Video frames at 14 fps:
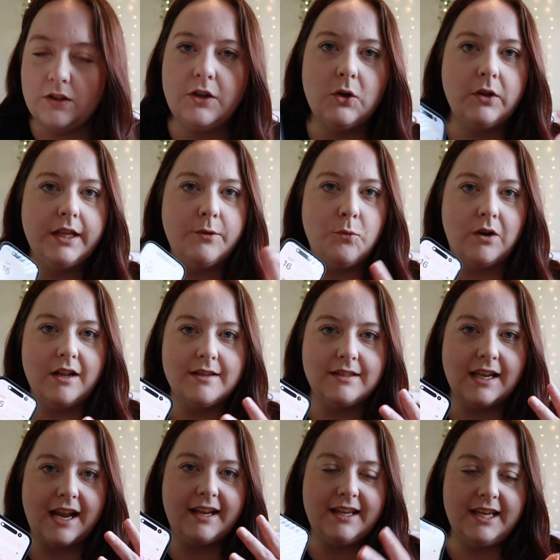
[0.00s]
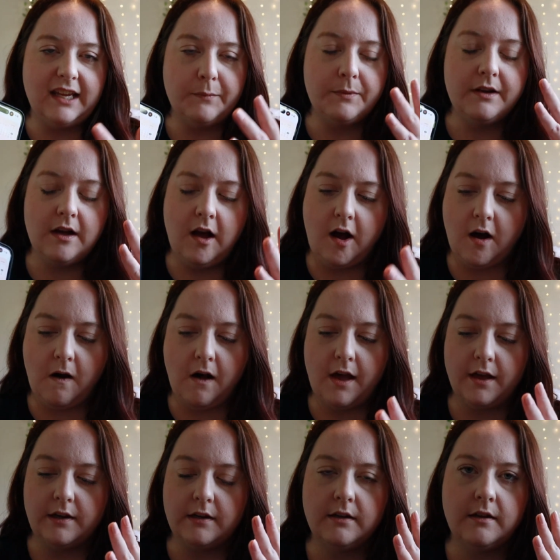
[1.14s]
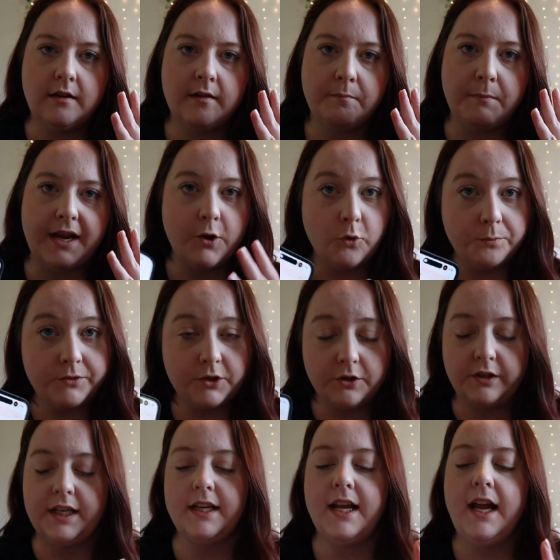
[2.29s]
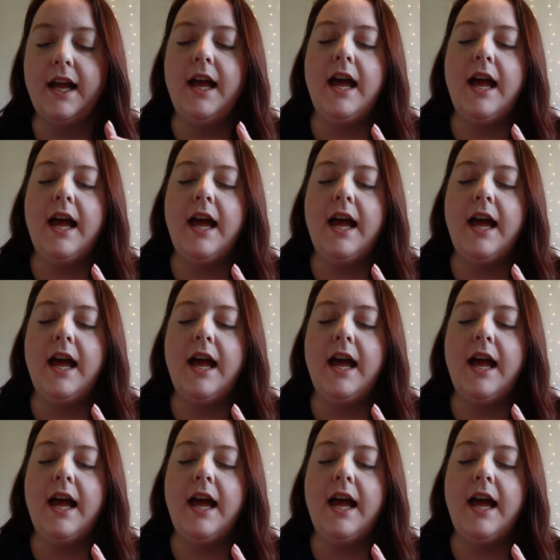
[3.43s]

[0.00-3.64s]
are the only ones that I keep on my home screen.